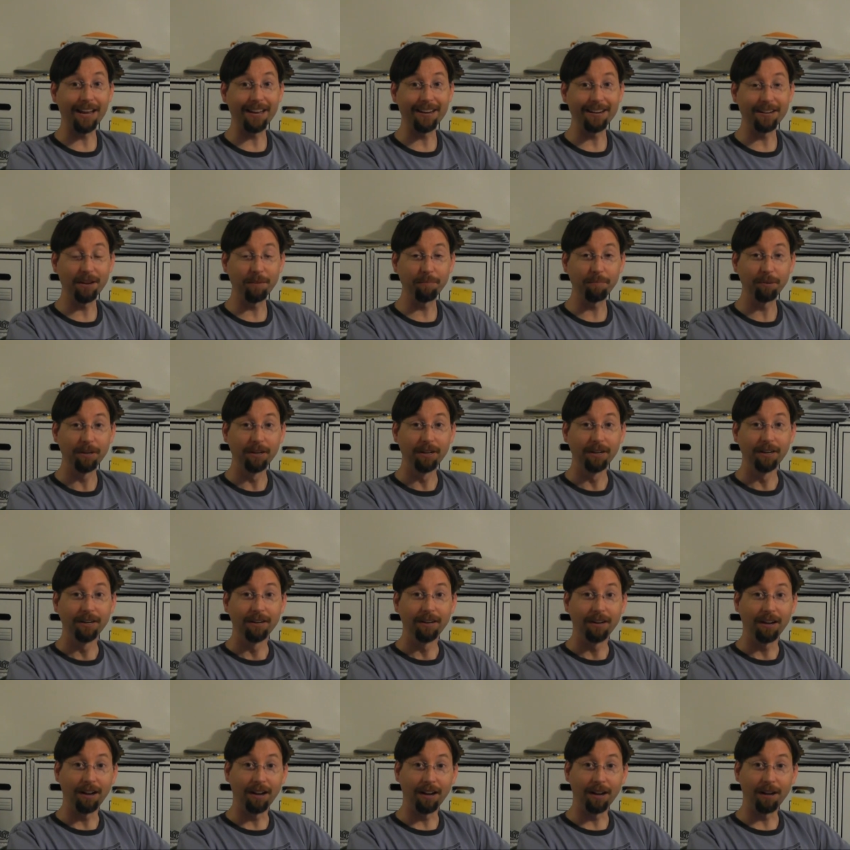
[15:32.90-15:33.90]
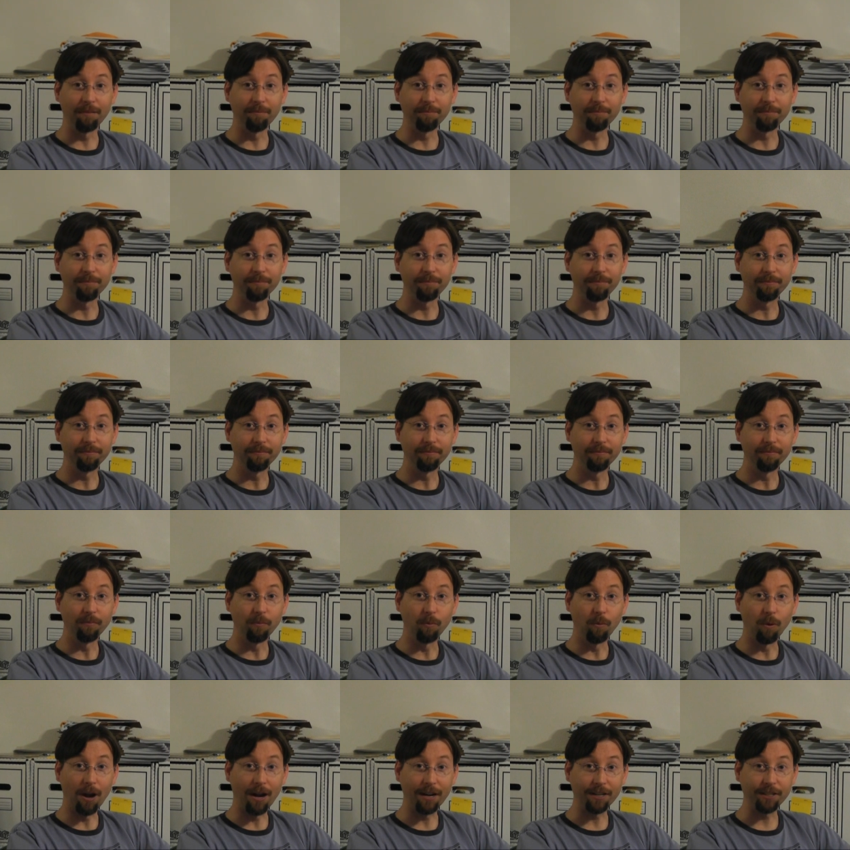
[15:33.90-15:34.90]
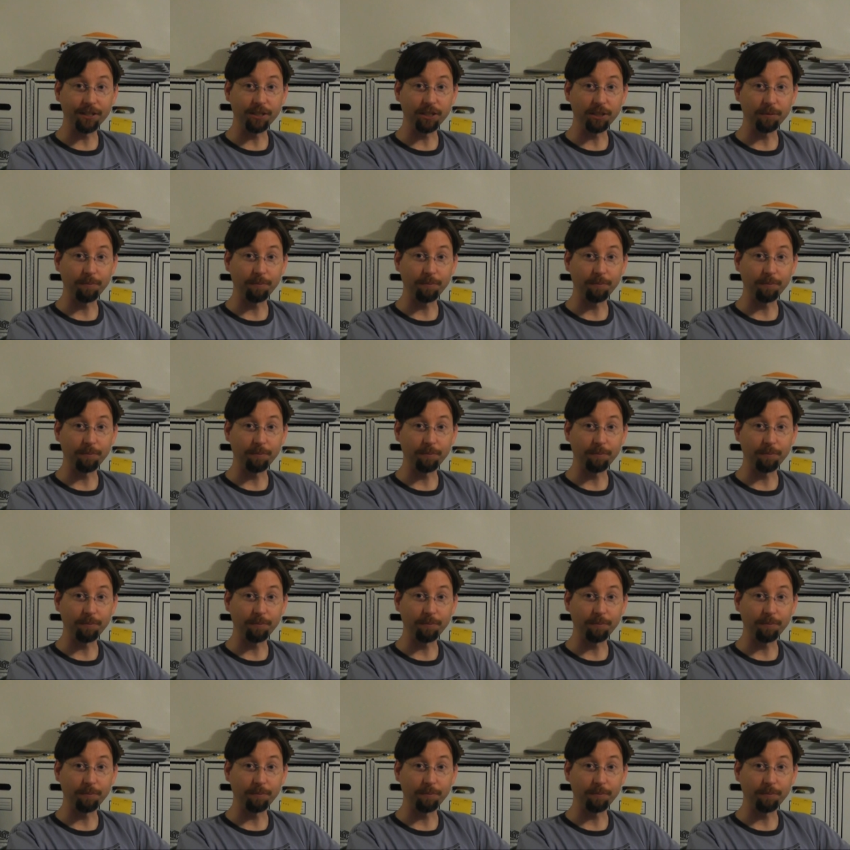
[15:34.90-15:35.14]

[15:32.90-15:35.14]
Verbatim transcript: I end up um, watching,